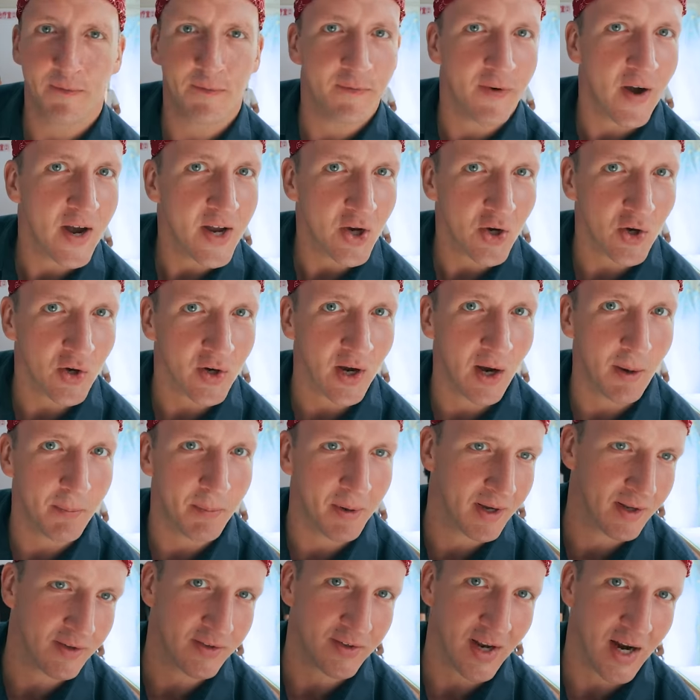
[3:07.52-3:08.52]
Fire
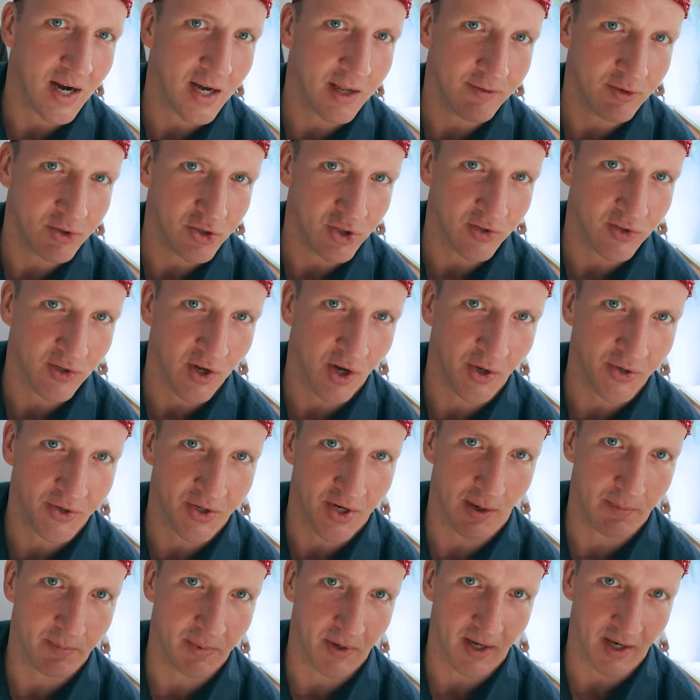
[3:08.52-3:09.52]
cupping. It's not even just called
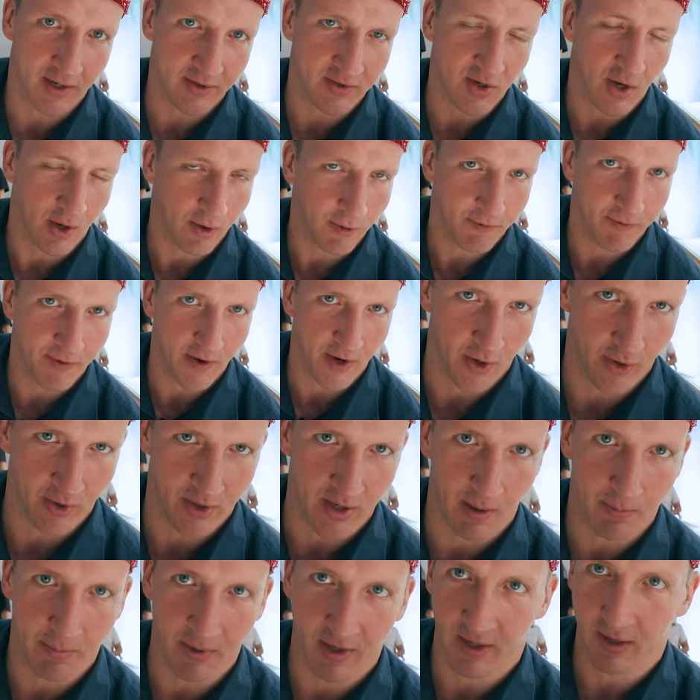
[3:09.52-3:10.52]
cupping. It's called fire
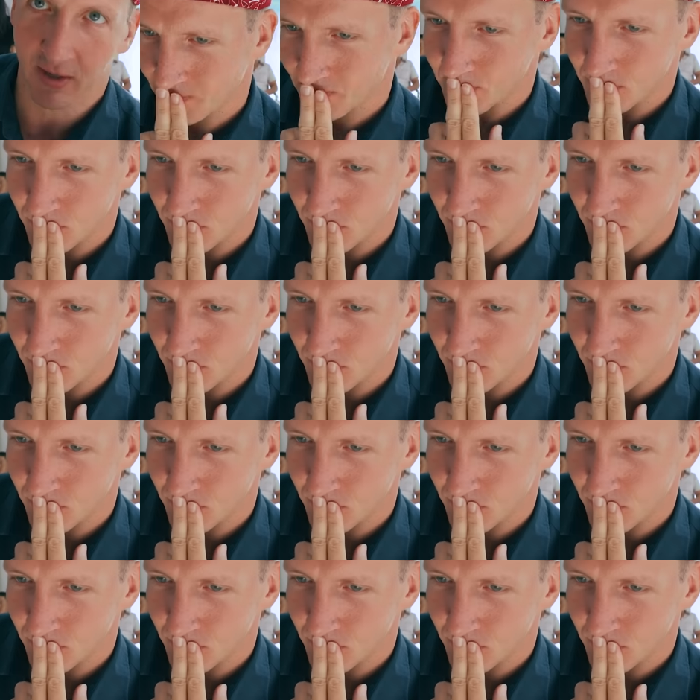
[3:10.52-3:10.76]
cupping.